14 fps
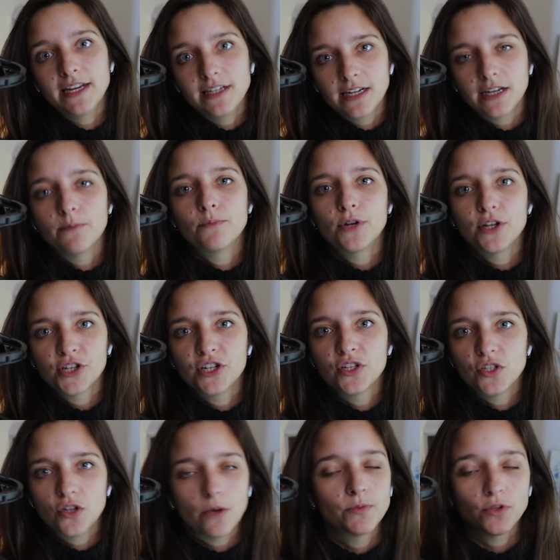make decompression
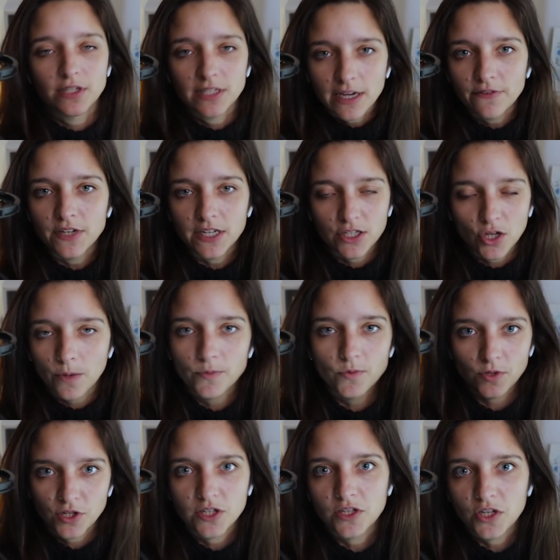stops or safety stops,
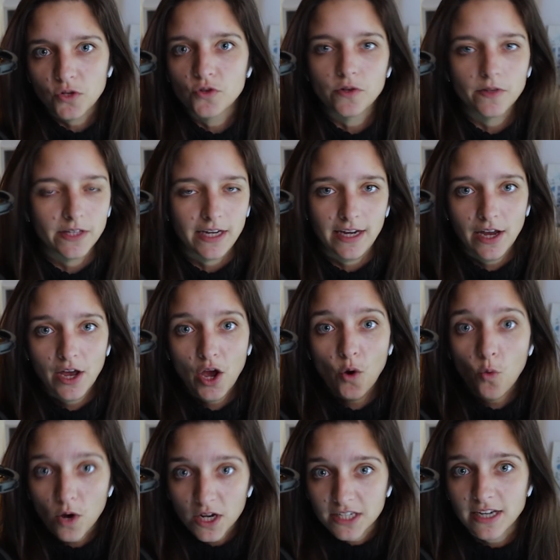which is usually
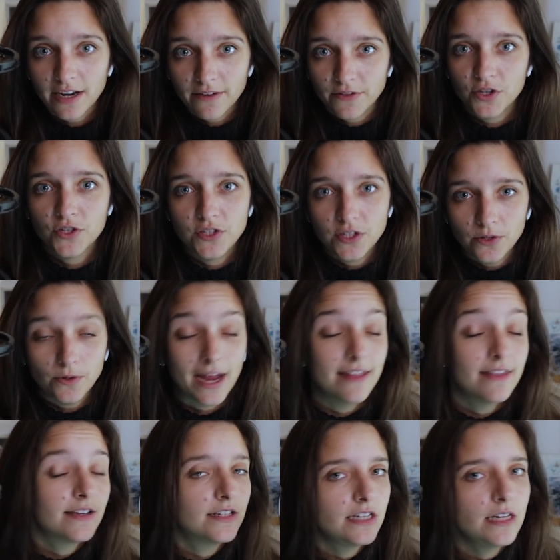what divers do.
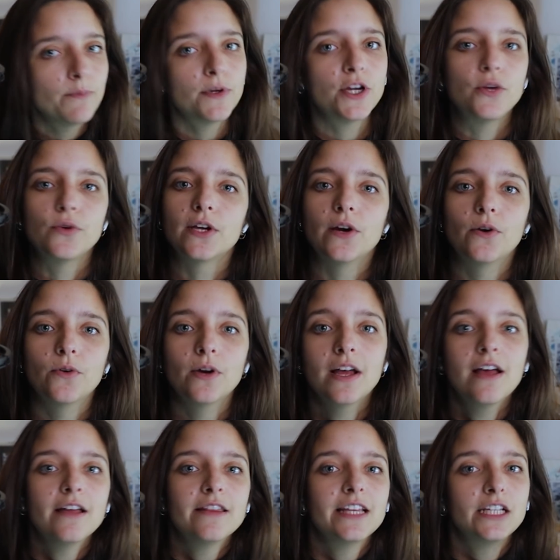And the deeper you go,
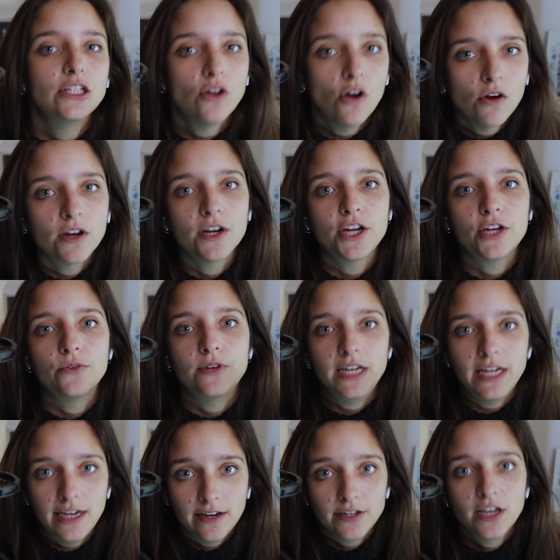the longer you
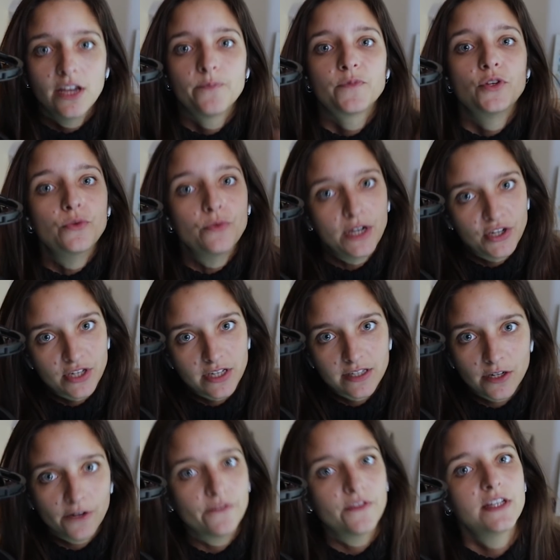need to reach the
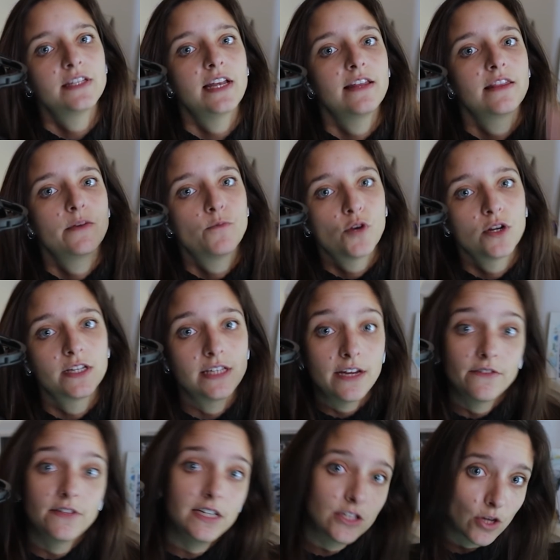surface and the more
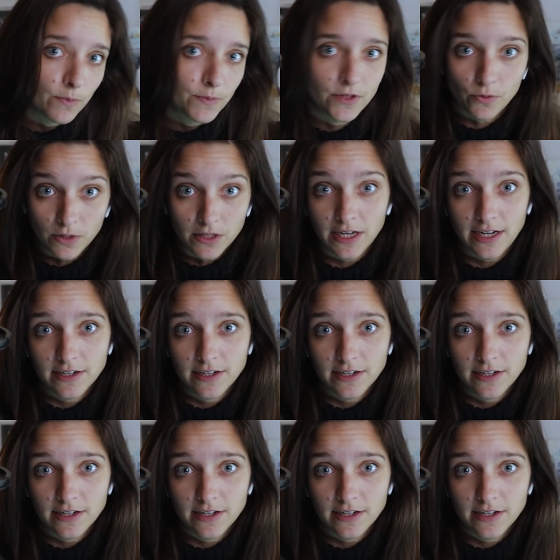safety stops you will